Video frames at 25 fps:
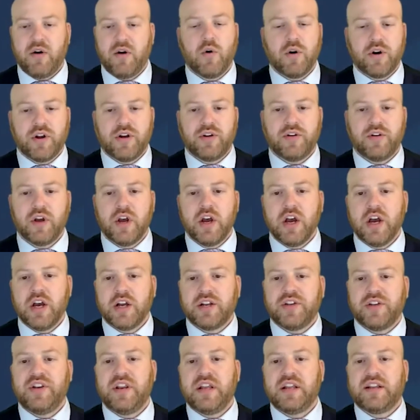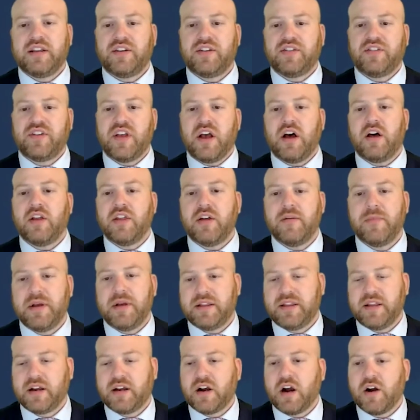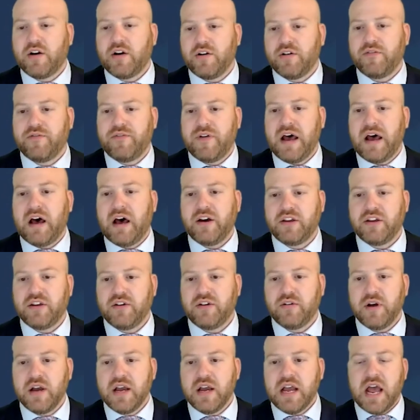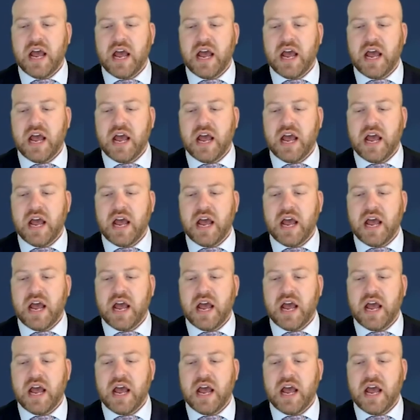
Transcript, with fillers: Or do, does he need to sell them at the current value